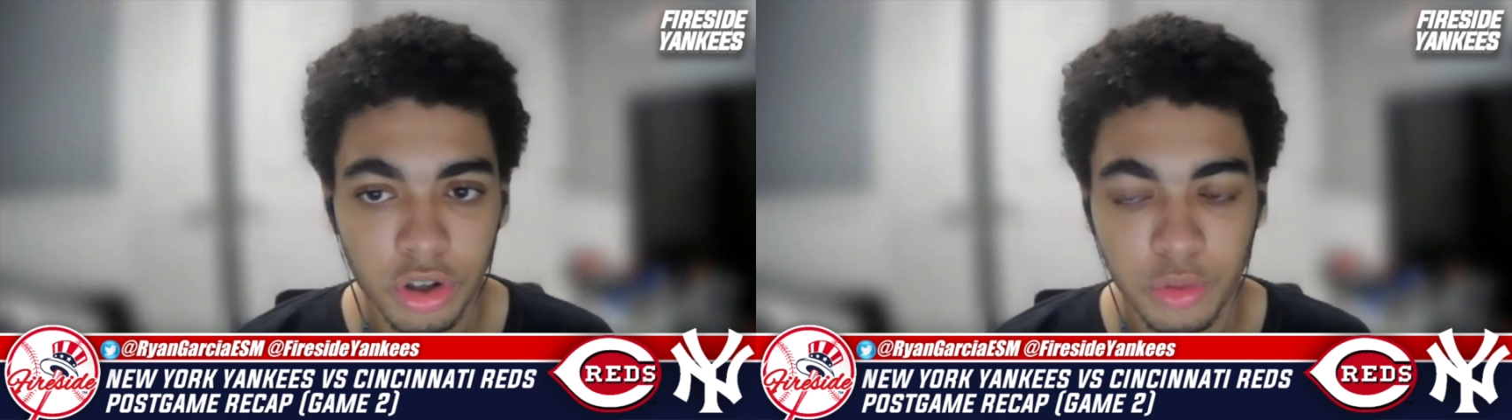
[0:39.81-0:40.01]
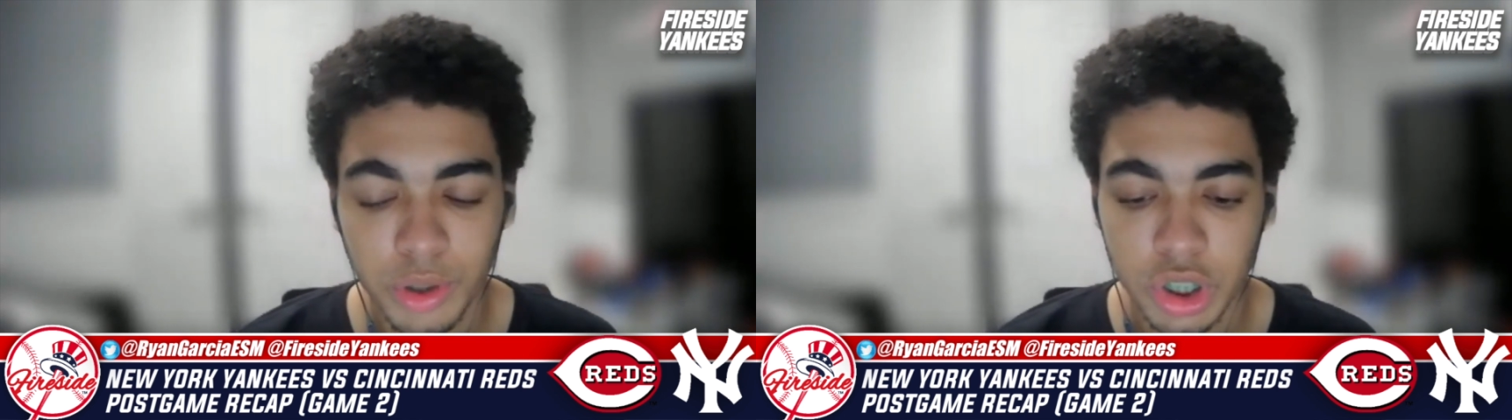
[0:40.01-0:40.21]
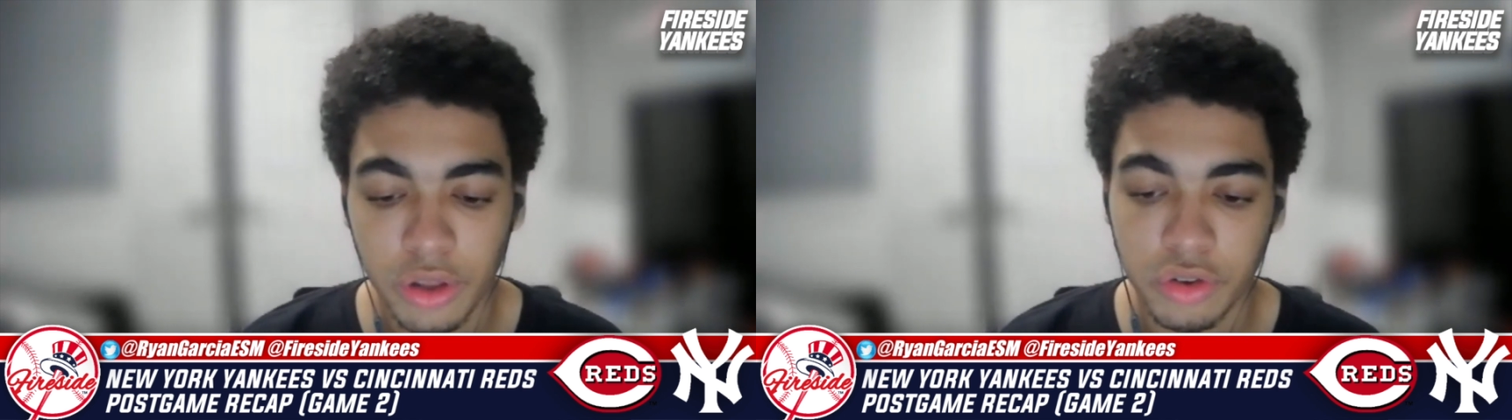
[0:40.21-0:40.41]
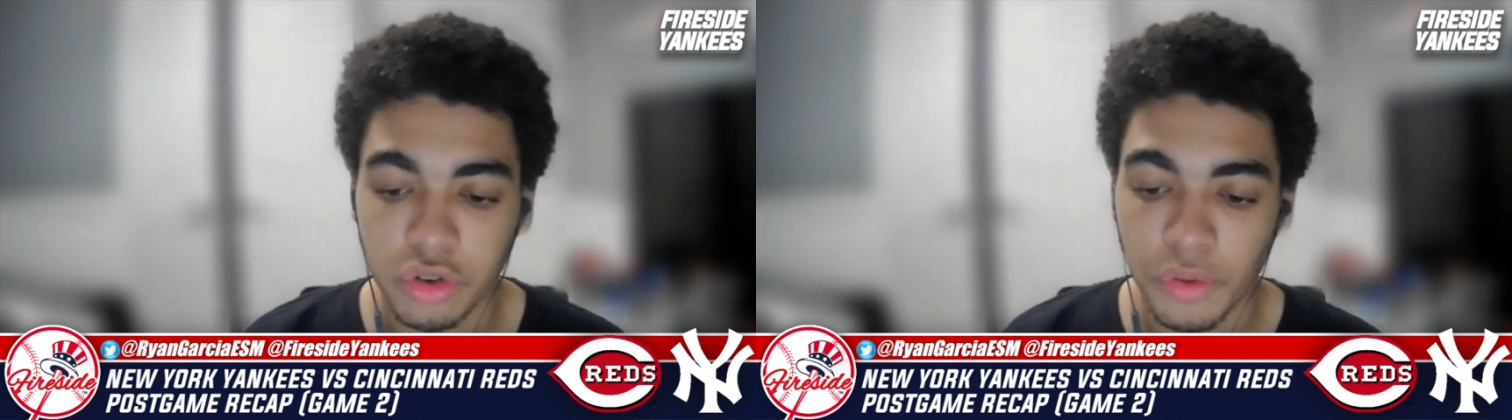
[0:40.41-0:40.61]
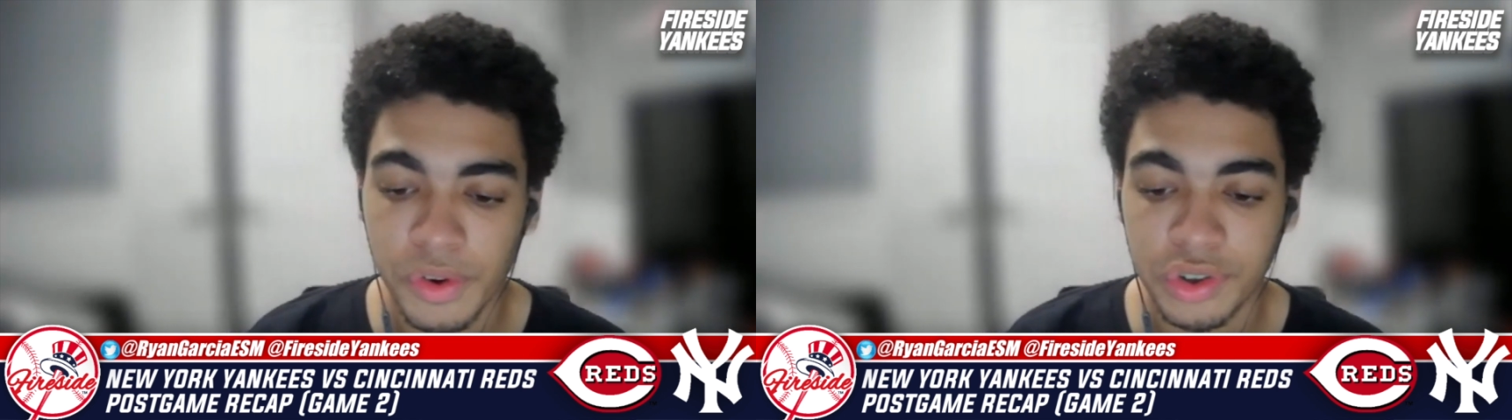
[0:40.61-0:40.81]
which on the
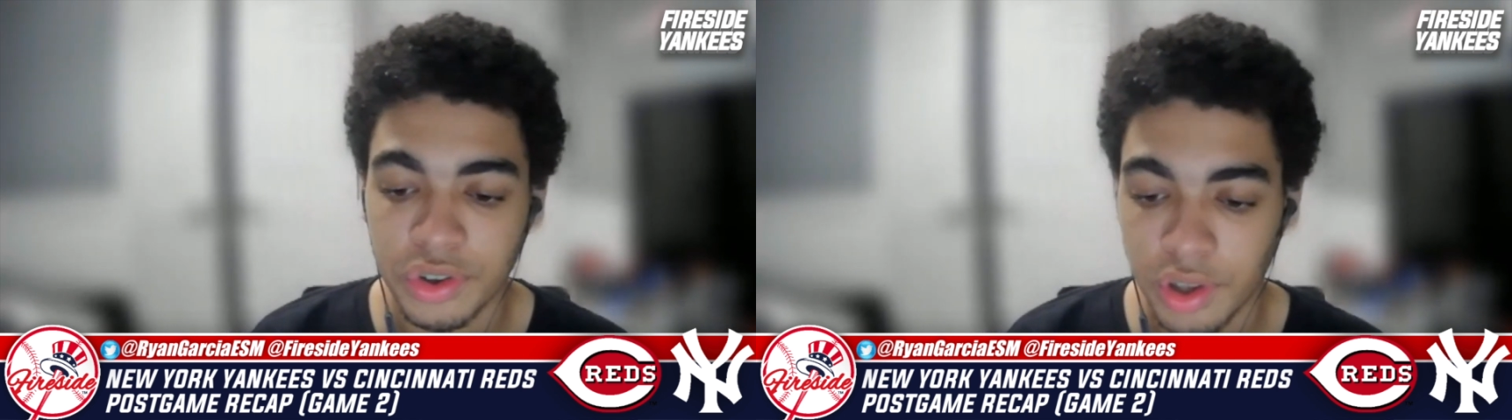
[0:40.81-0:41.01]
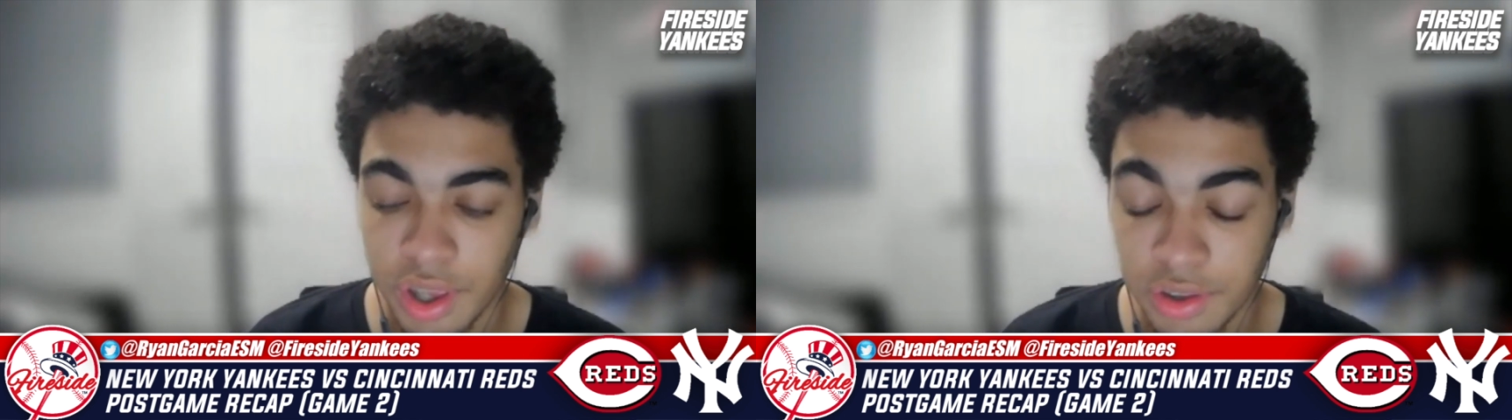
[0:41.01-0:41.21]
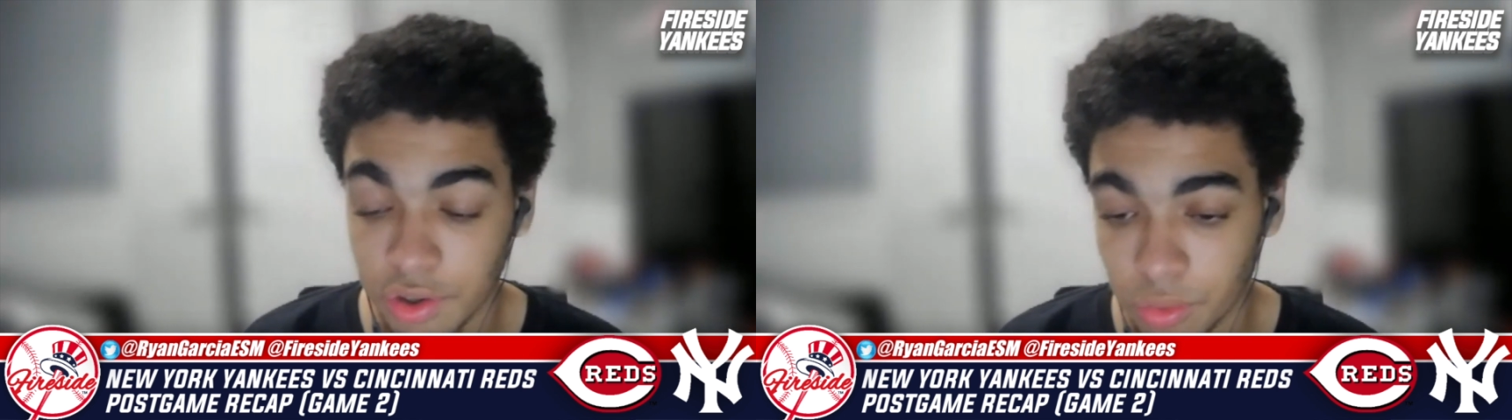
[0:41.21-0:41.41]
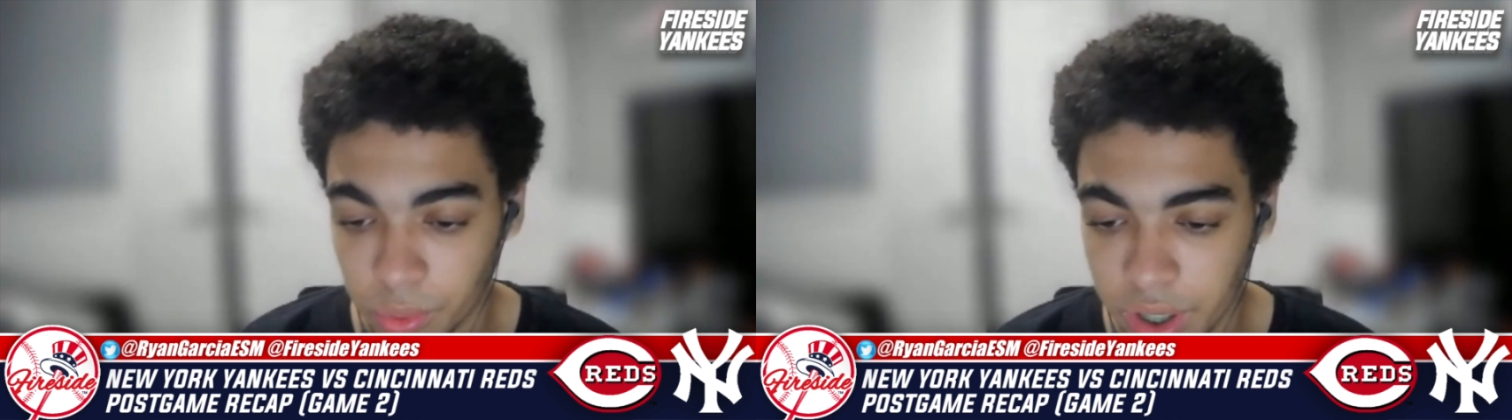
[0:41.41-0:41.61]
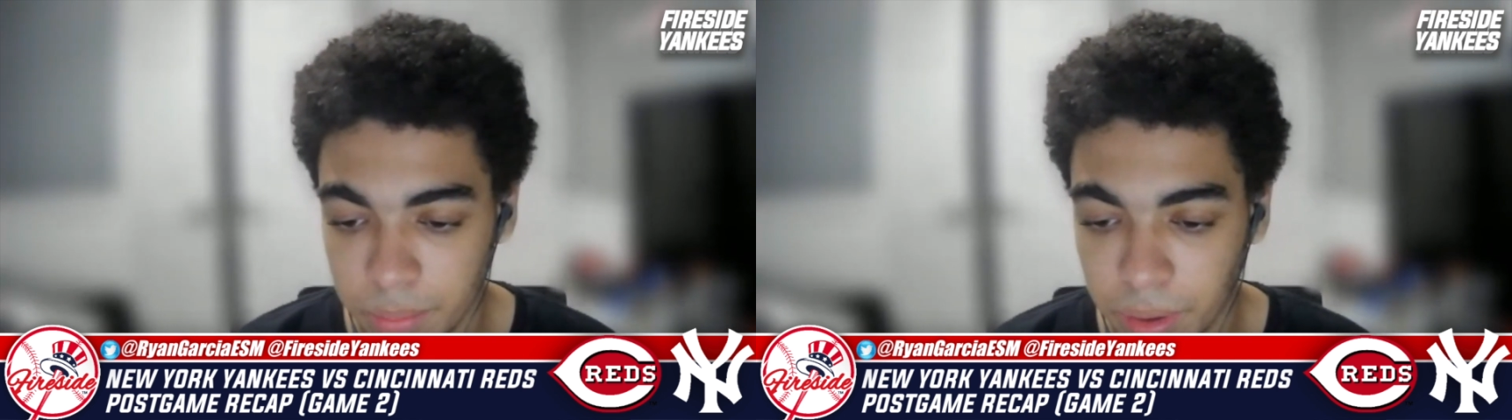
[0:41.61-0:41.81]
surface is, not
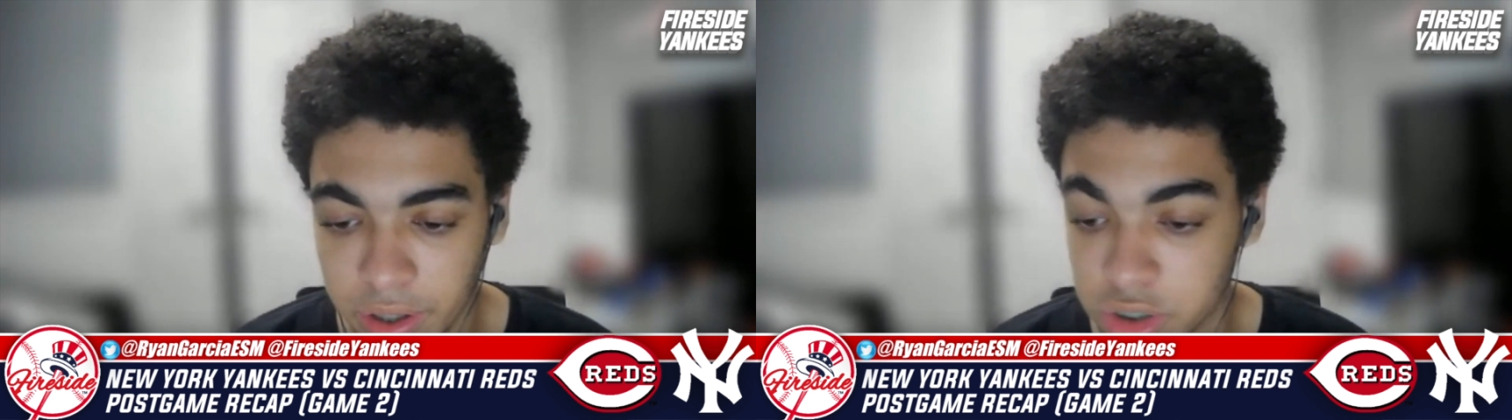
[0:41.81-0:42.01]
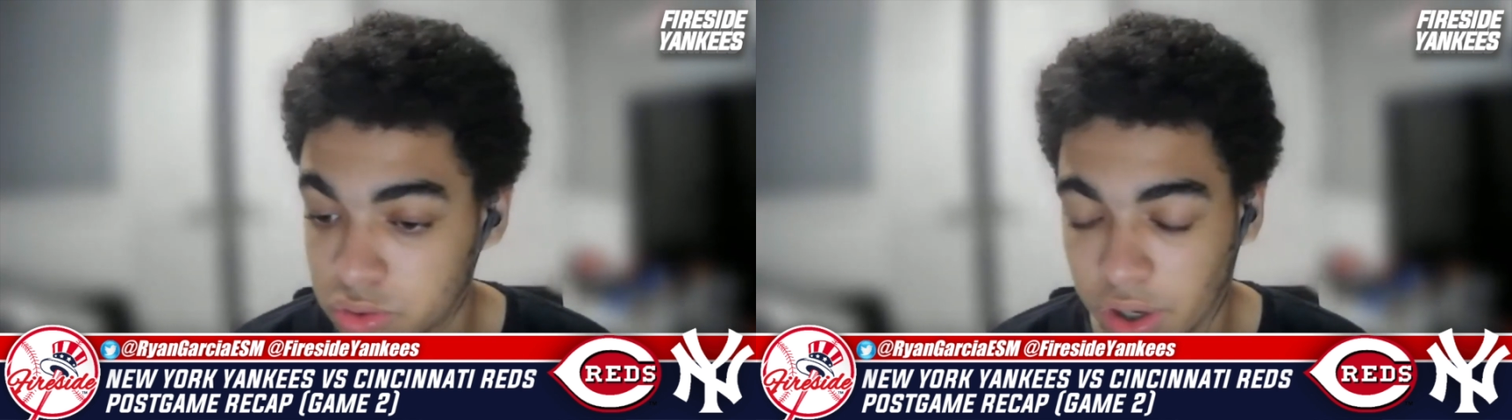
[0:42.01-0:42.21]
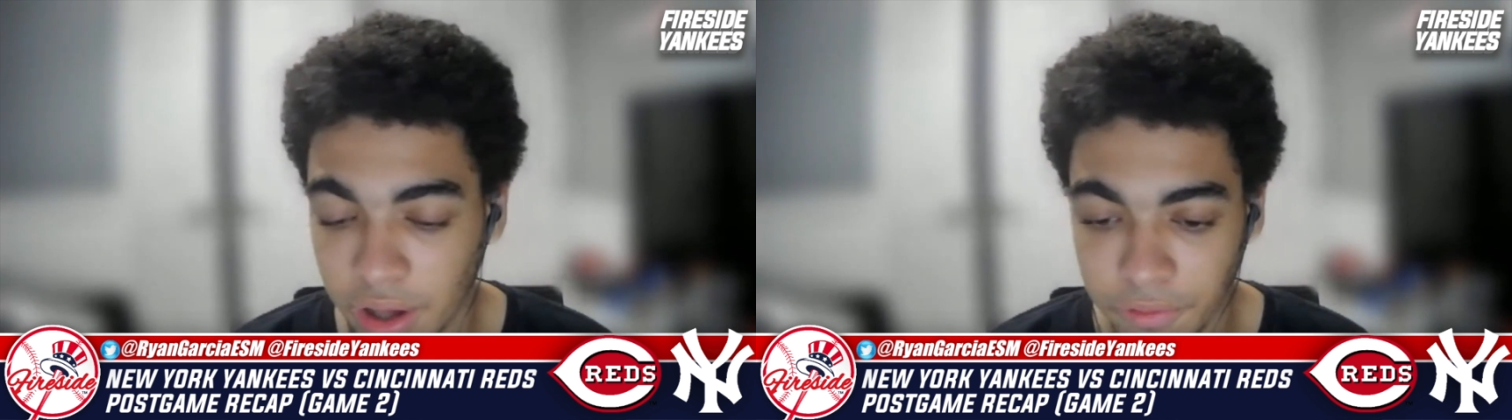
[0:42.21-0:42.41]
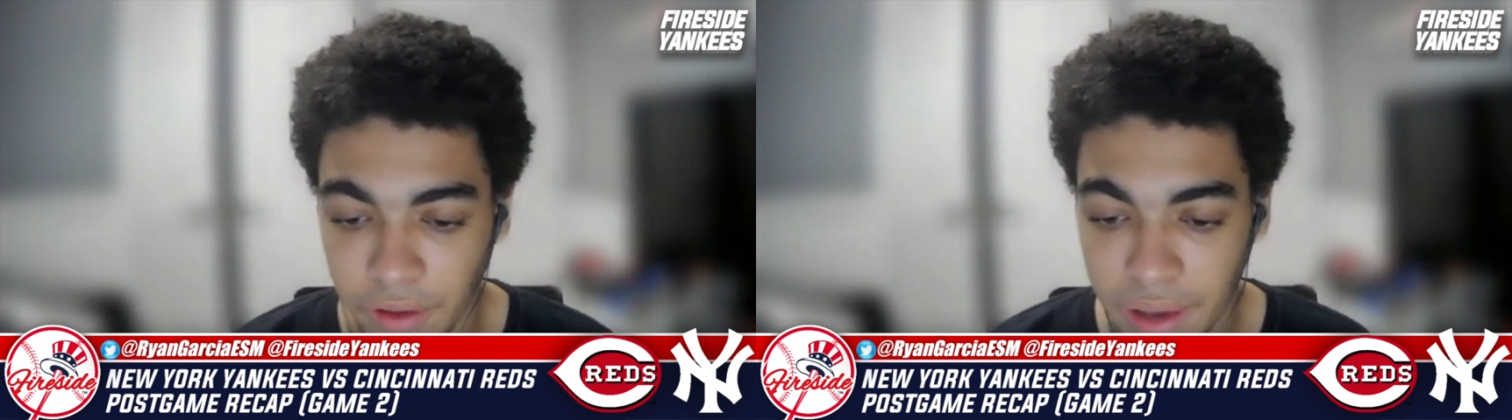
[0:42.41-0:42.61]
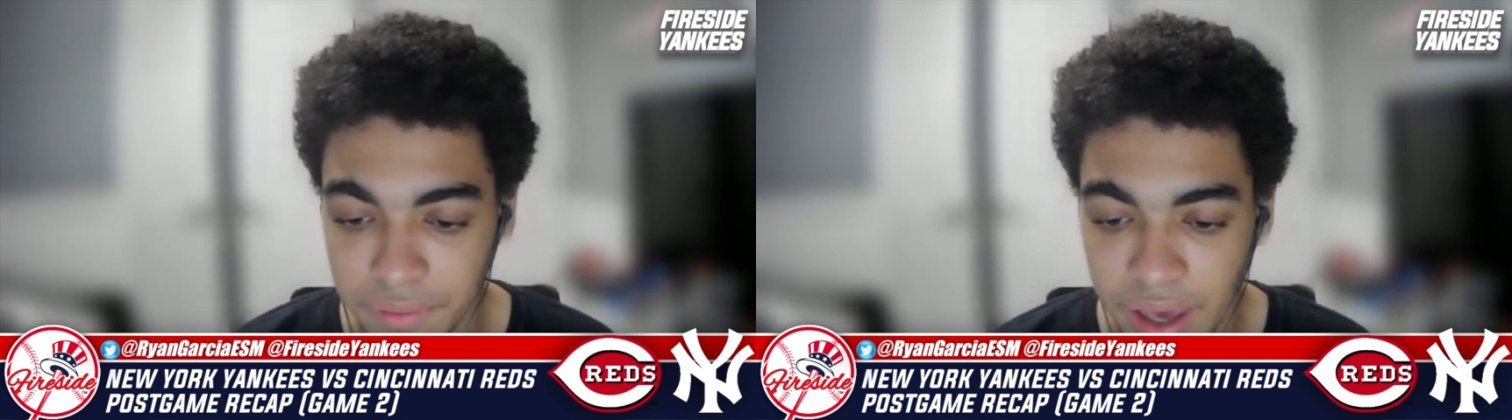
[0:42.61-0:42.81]
great, but struck out
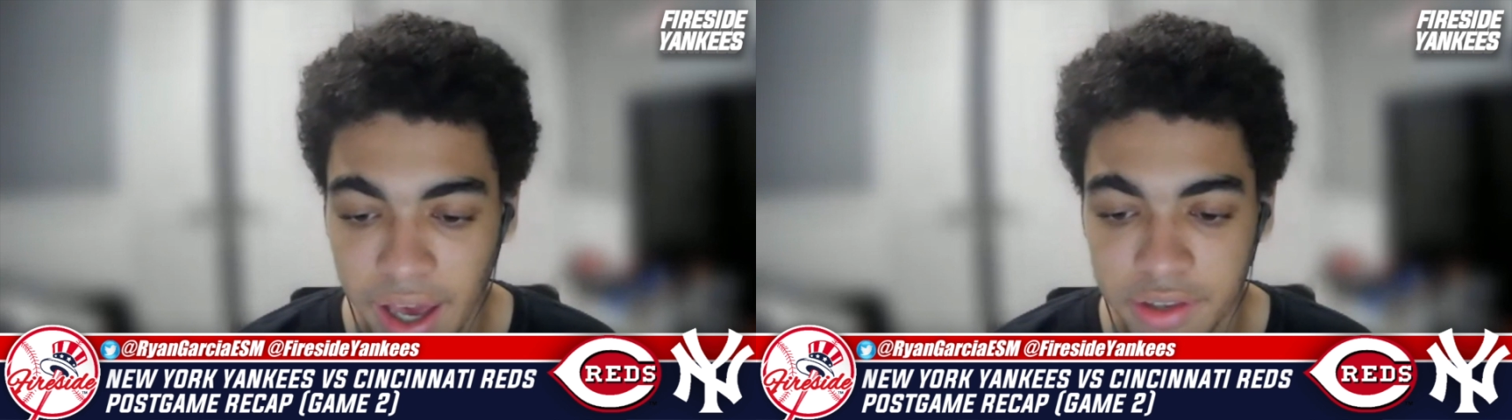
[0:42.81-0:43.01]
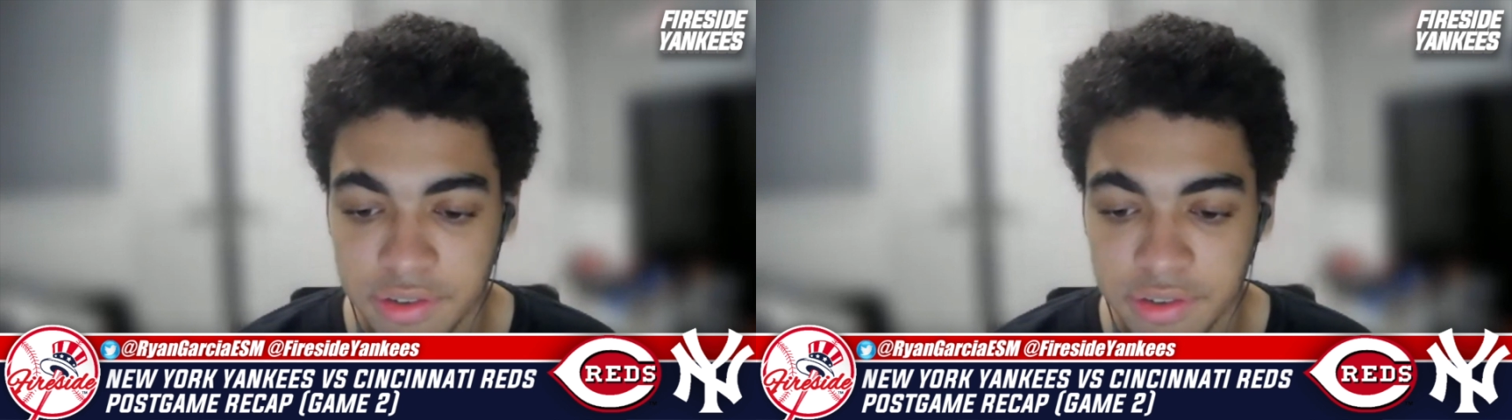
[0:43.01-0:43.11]
five guys,